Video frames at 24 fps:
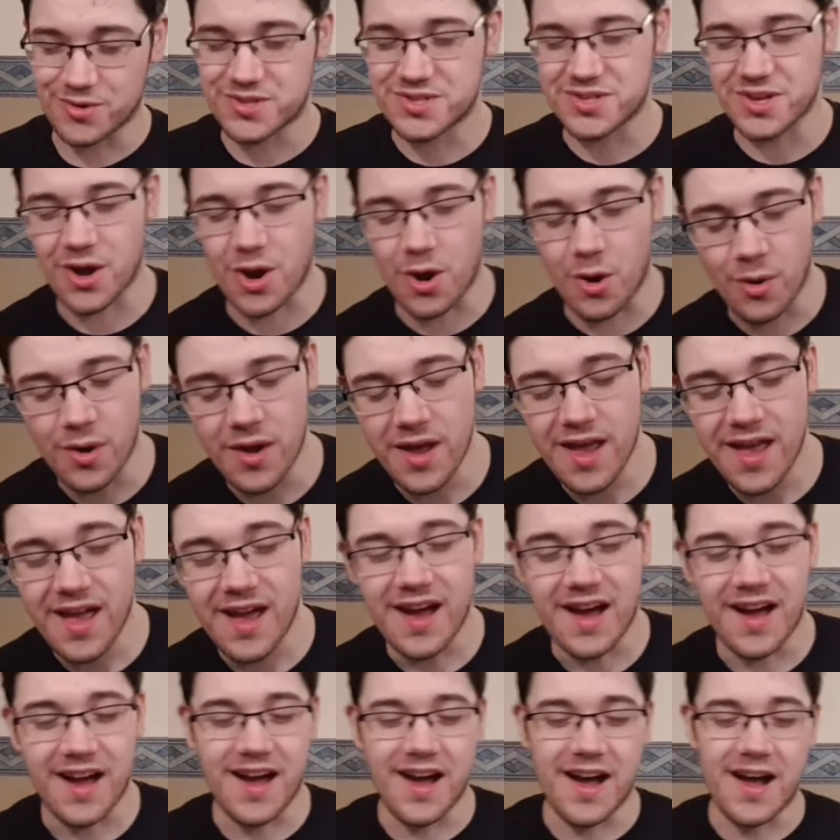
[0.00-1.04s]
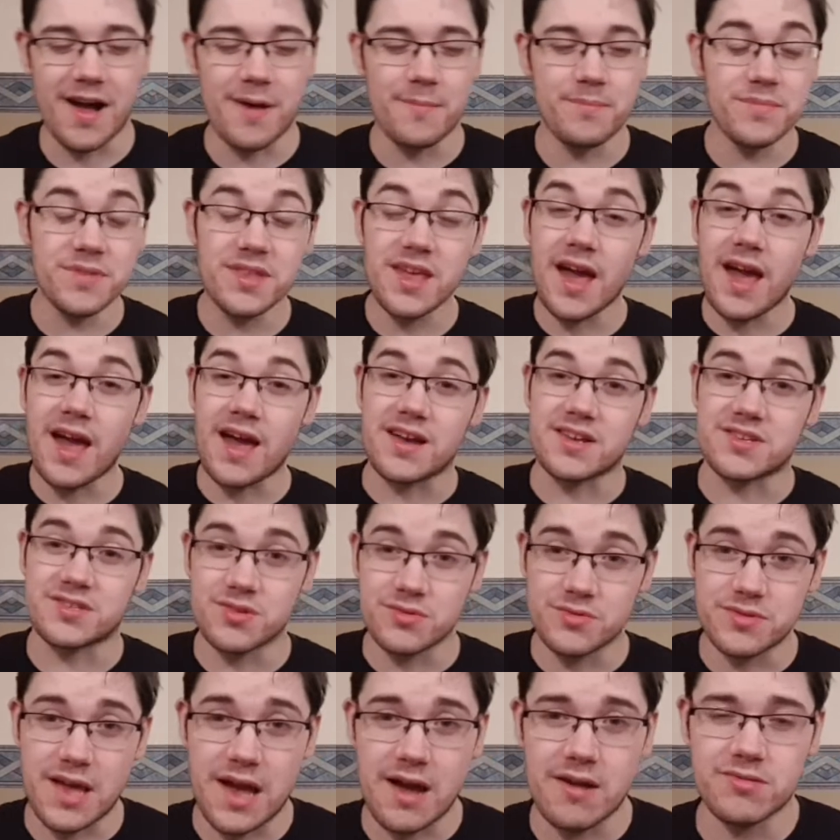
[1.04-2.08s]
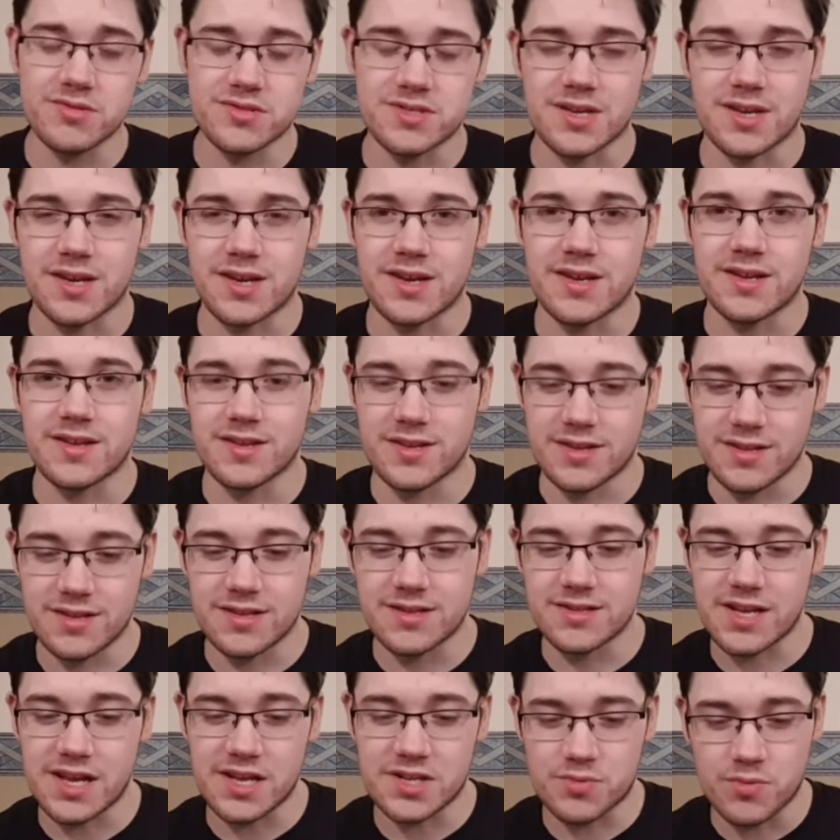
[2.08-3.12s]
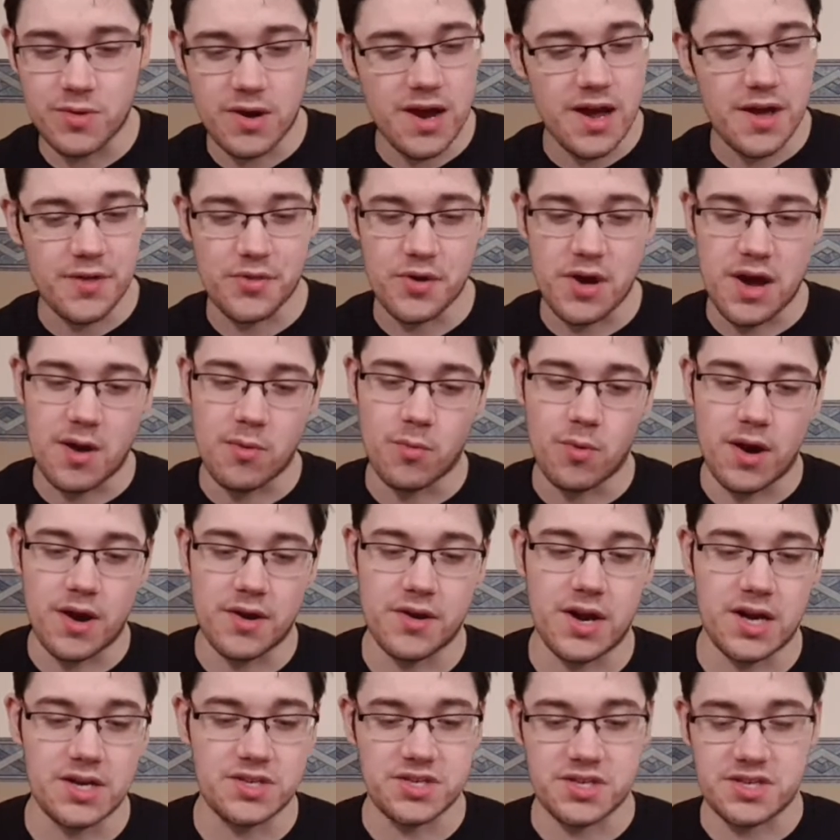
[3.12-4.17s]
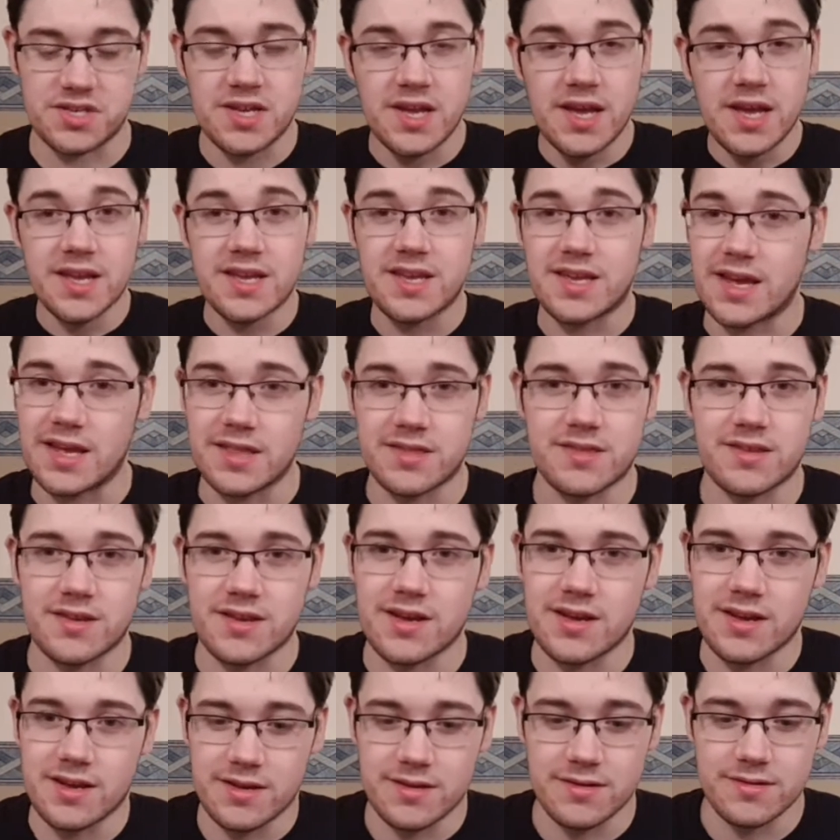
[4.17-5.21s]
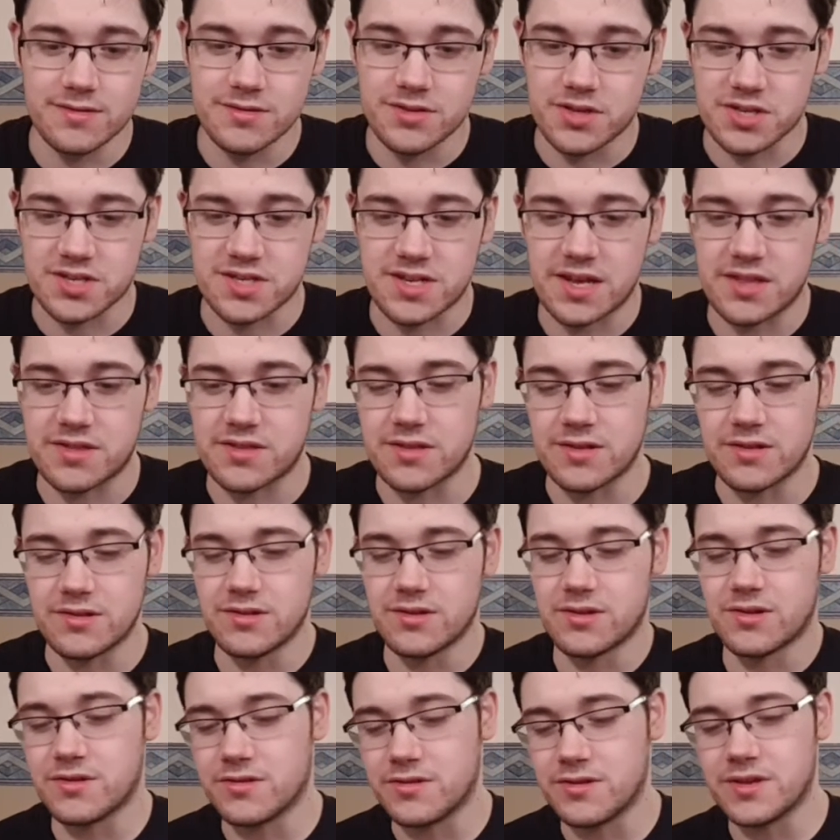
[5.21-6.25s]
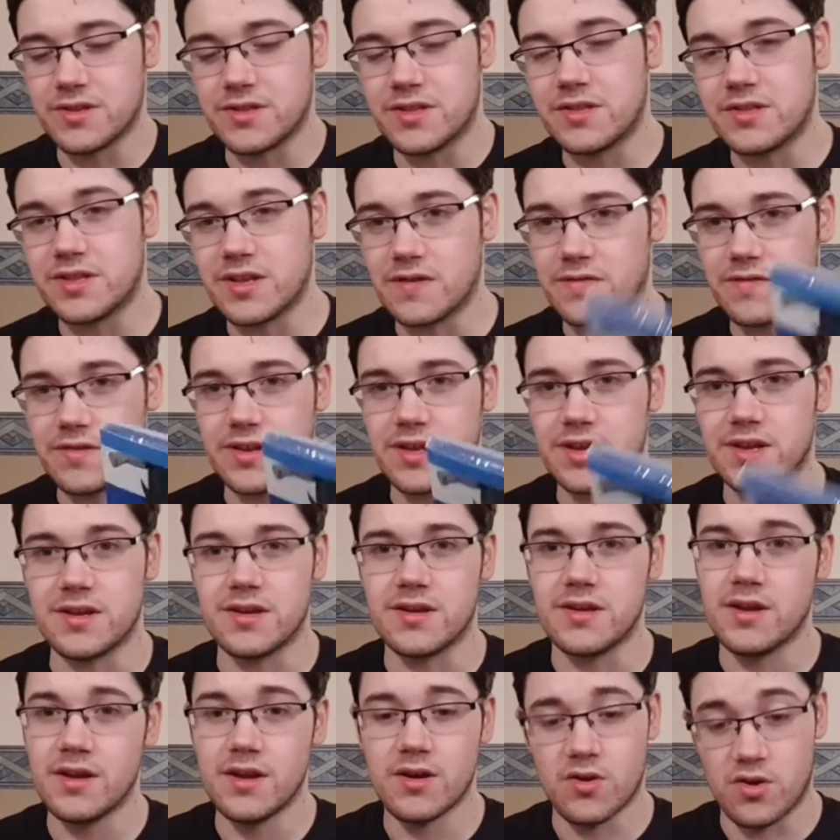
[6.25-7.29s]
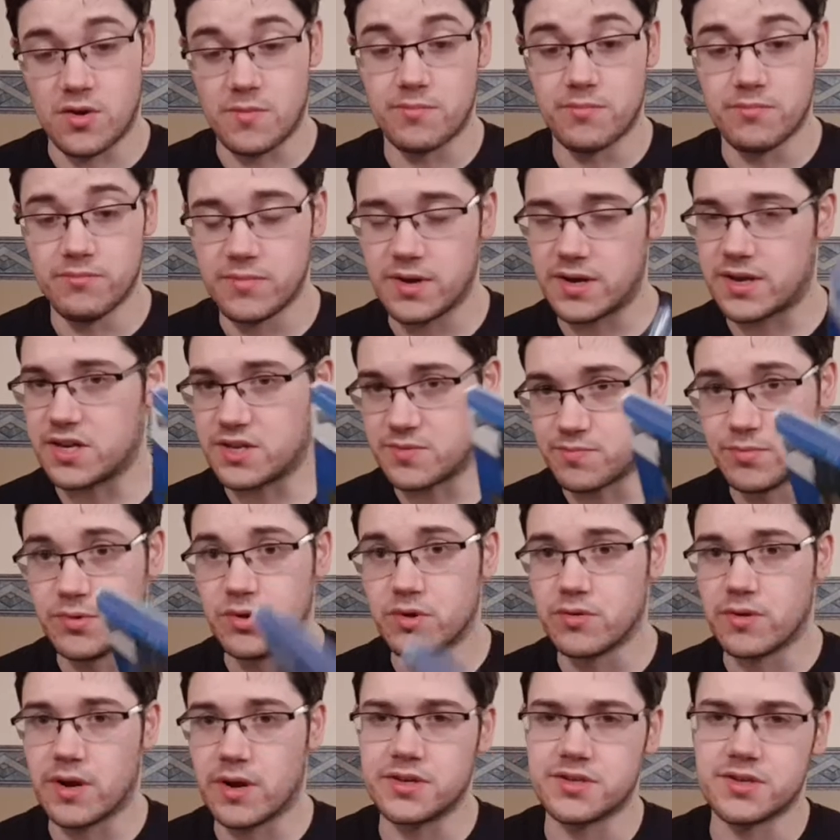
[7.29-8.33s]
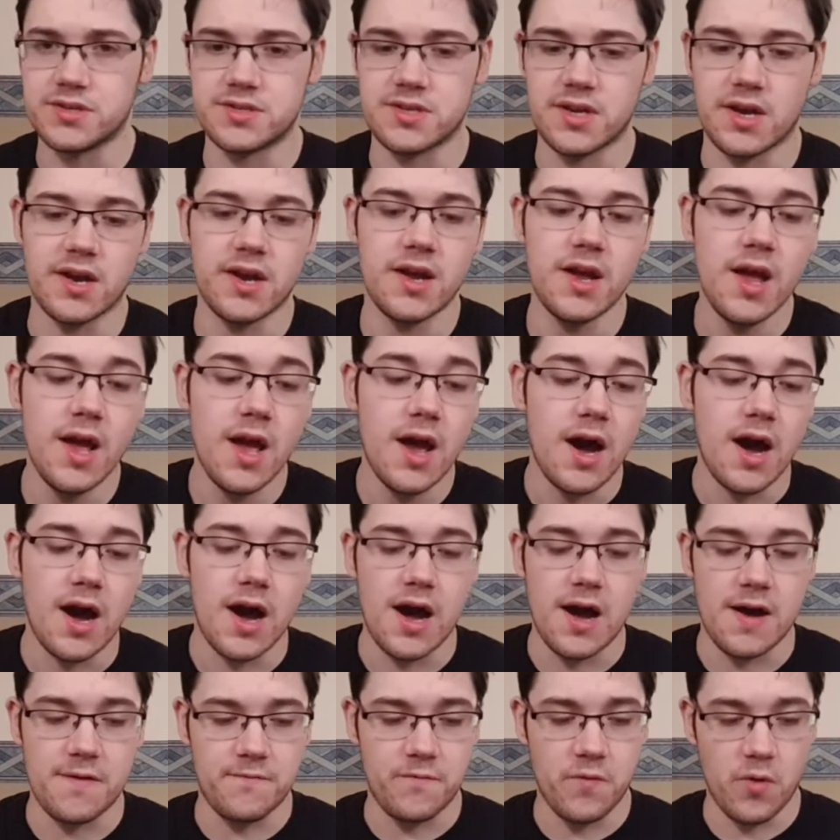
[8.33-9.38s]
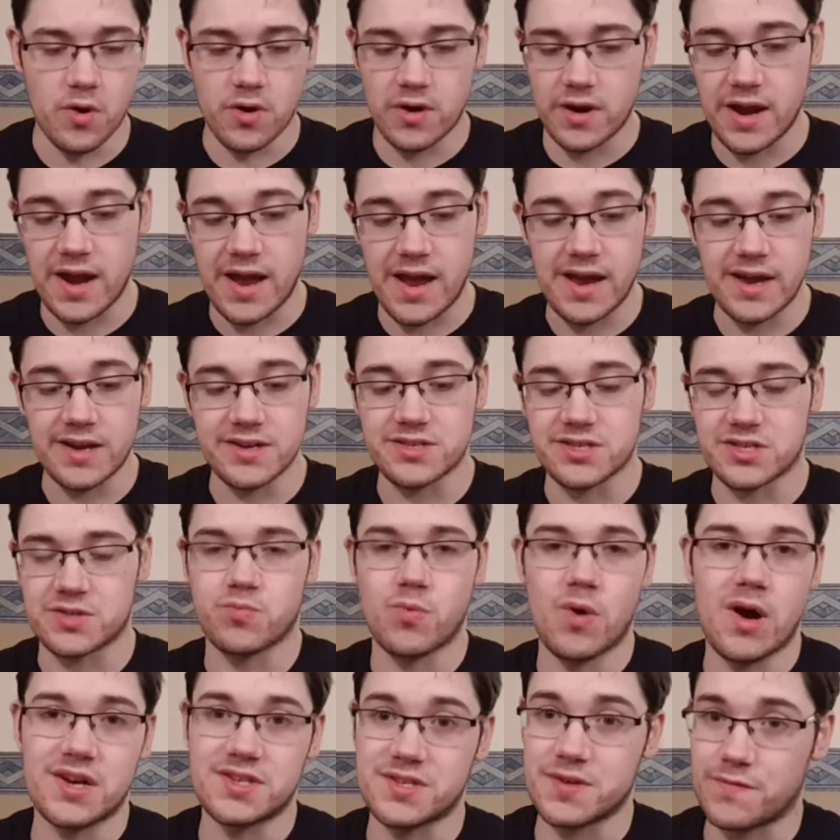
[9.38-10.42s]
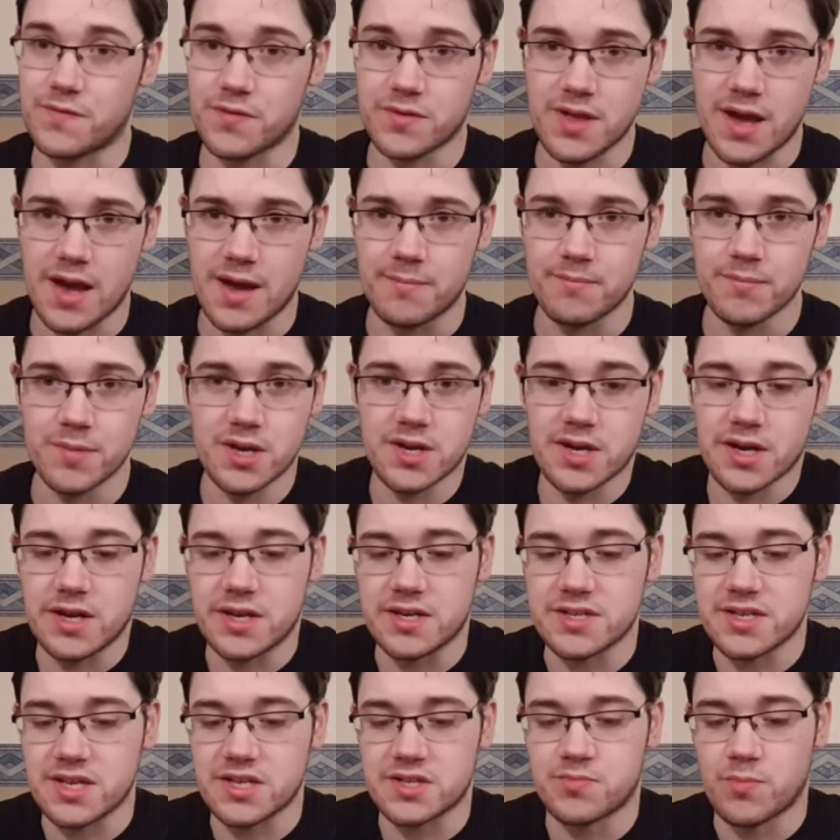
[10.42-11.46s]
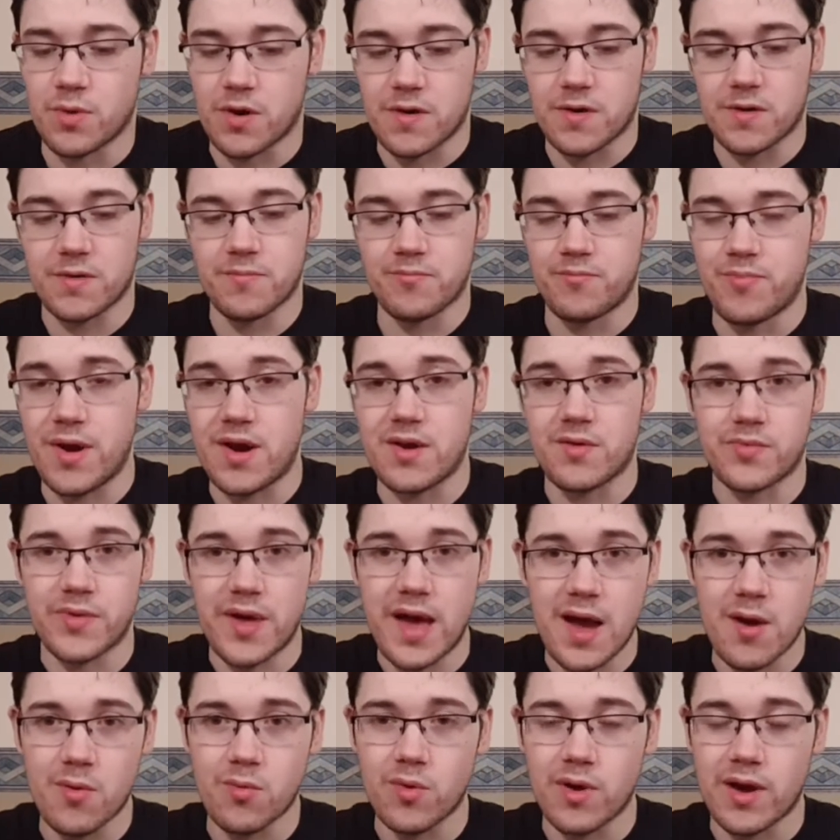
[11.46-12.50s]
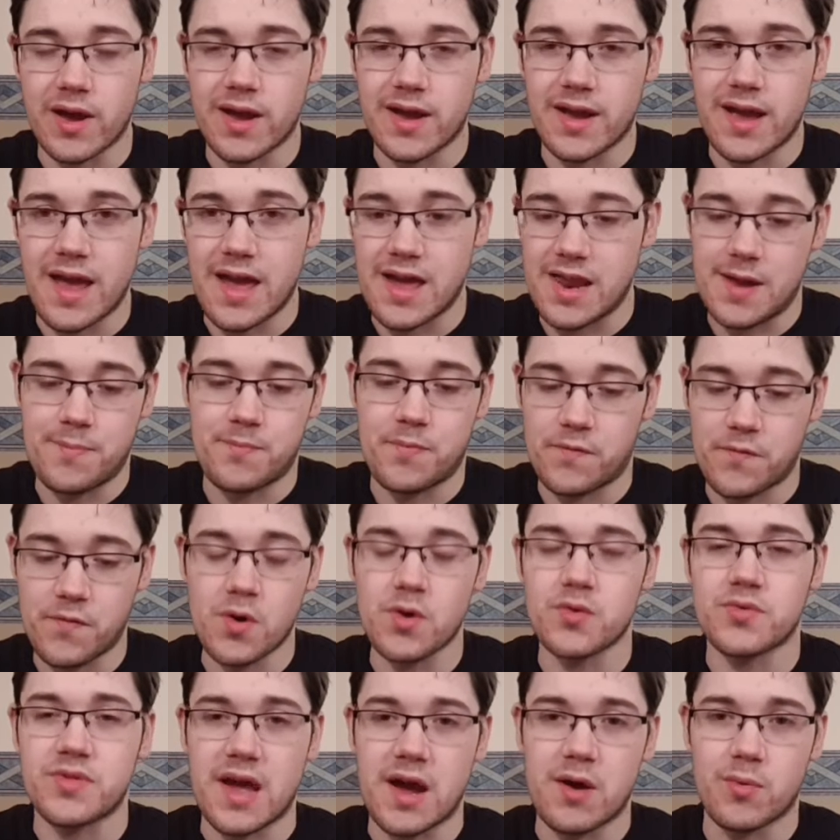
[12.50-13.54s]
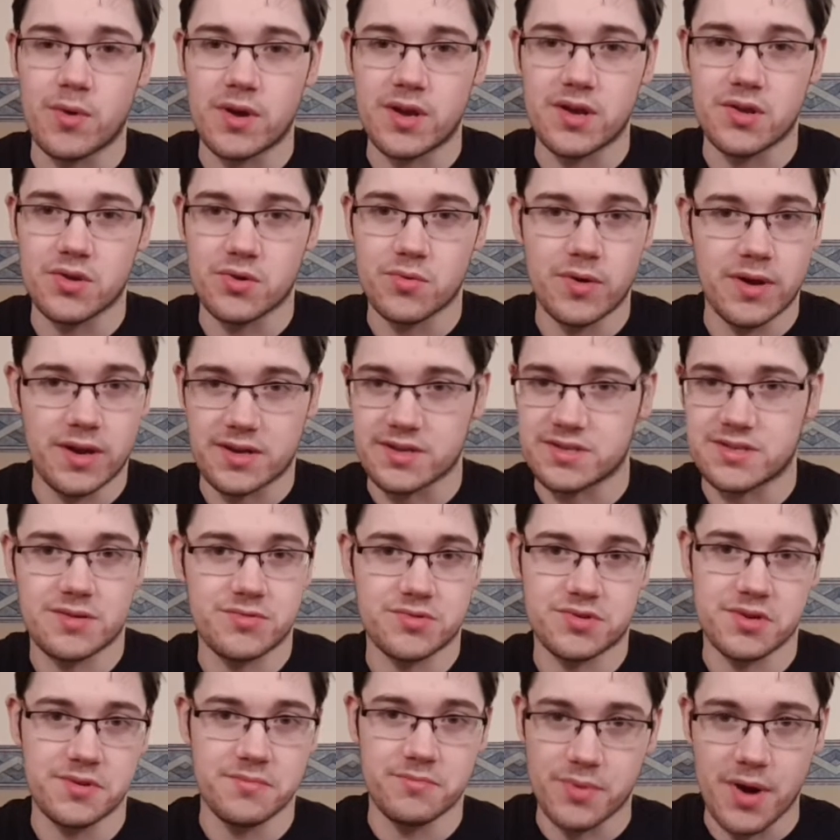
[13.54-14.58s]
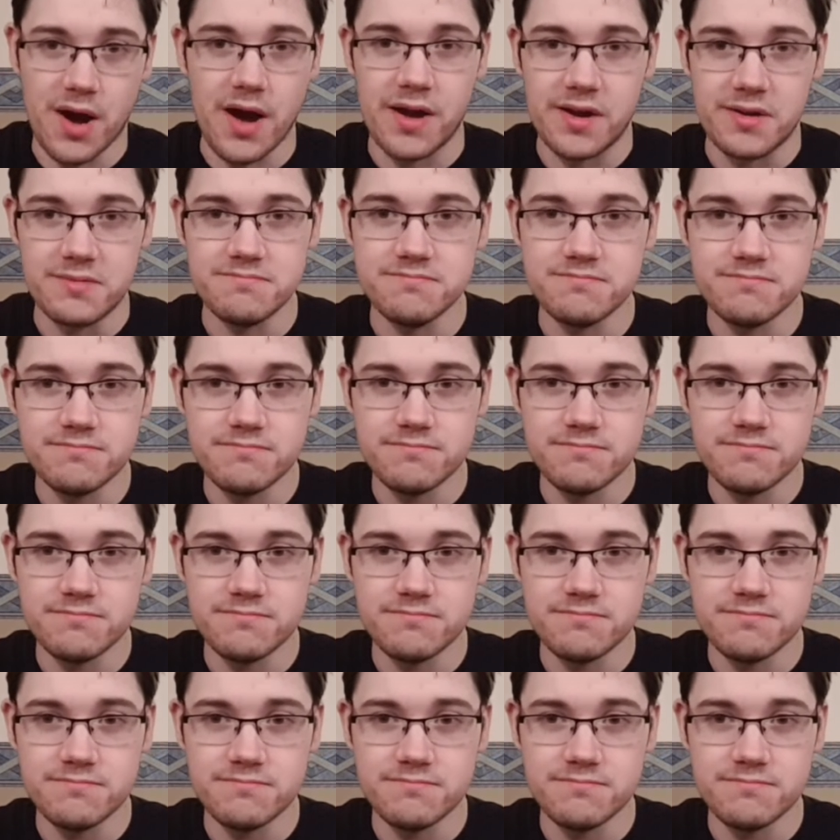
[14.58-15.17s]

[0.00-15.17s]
So, yeah, so that's why I thought, why not just get literally the DVD, or I guess Blu-ray I should say, for it, and just watch it for that, because it's more better that way, and I prefer it that way either way, because I was gonna buy it.